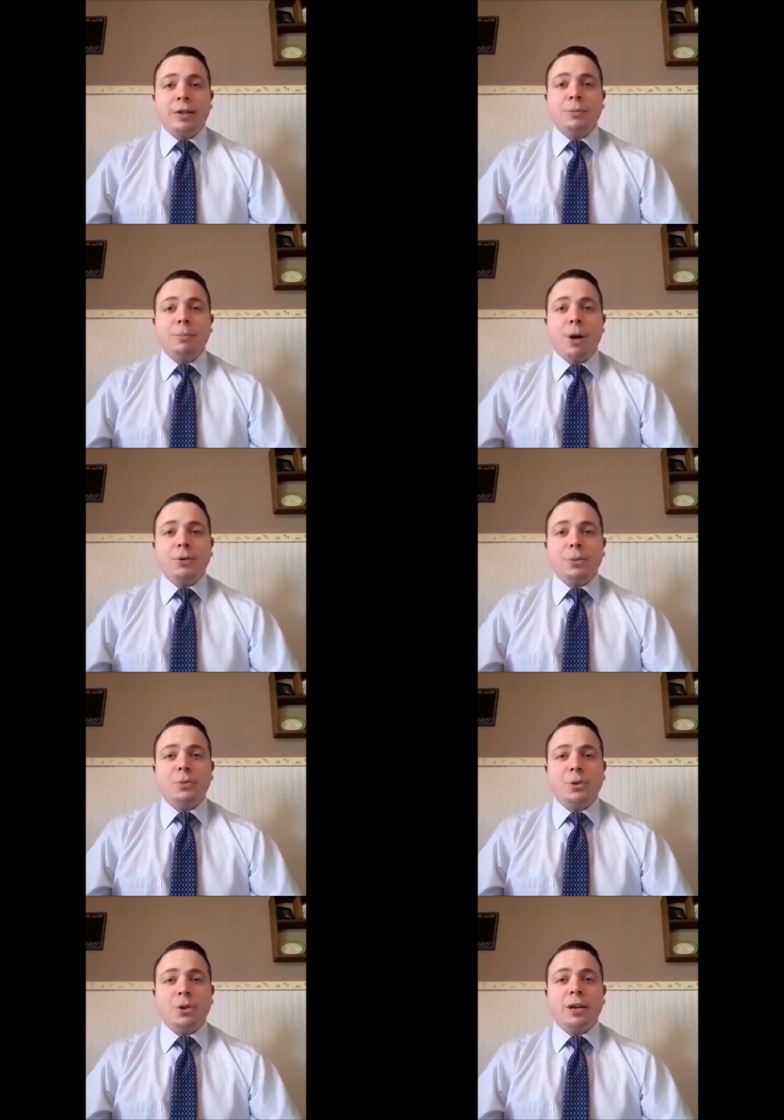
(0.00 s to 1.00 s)
this
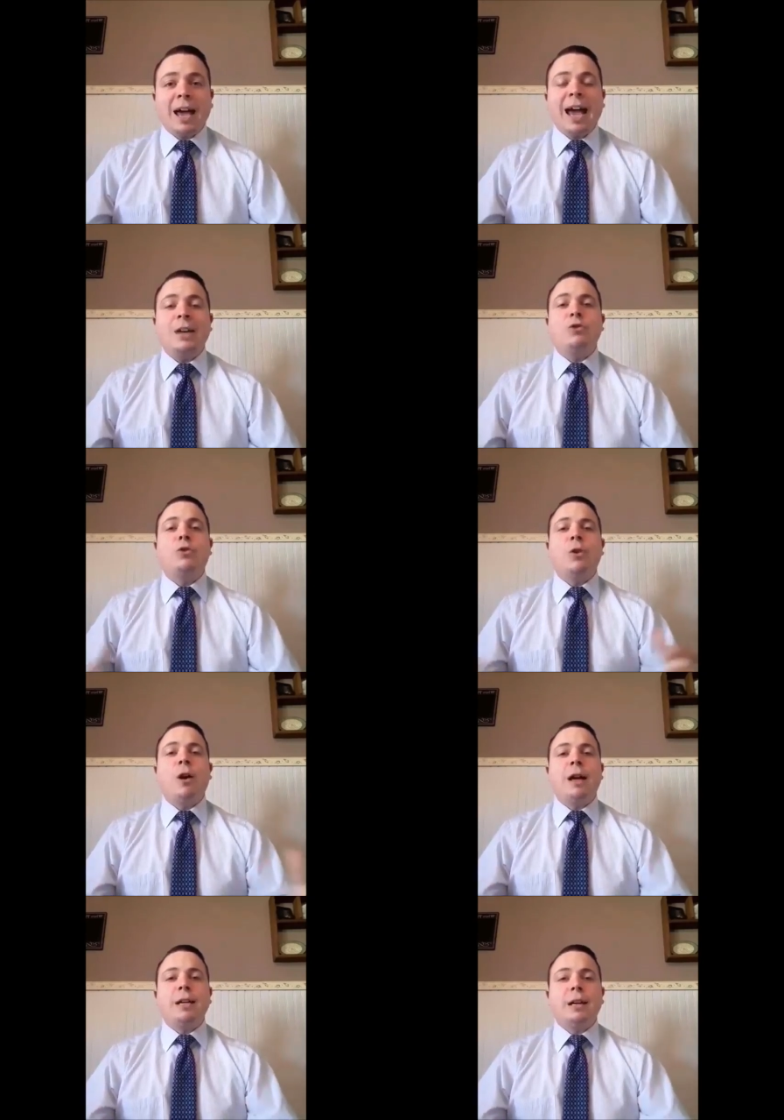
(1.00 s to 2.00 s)
balsam tree that had
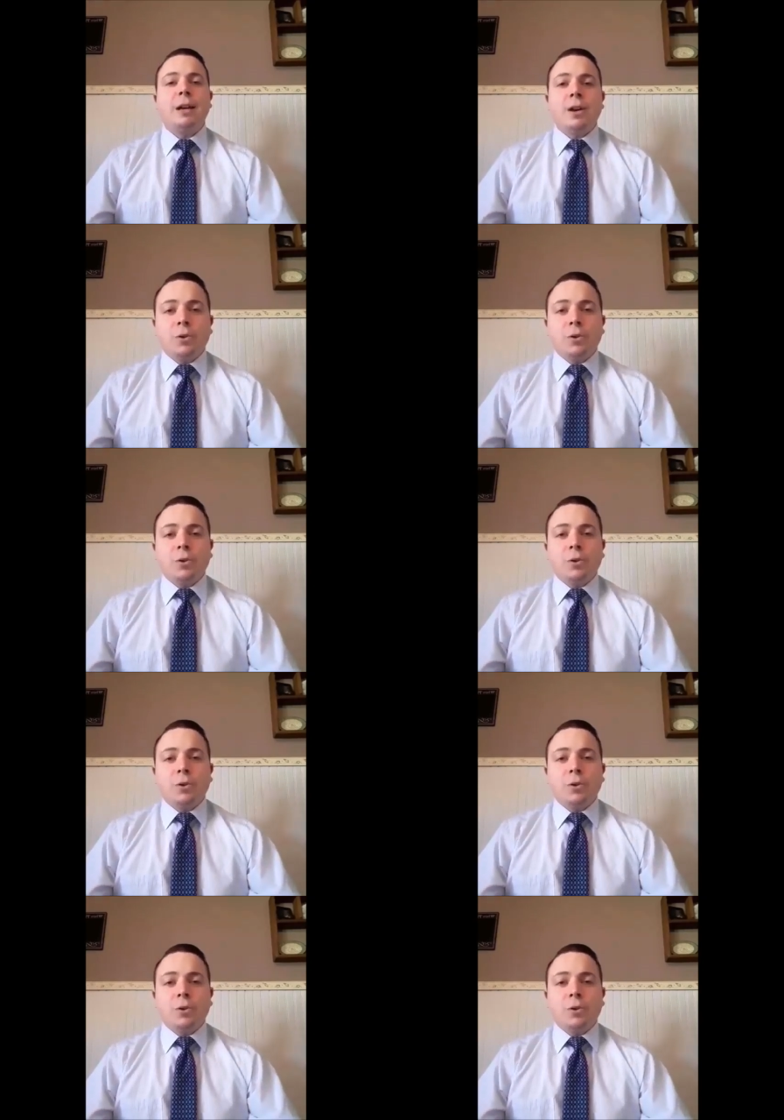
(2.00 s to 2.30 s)
great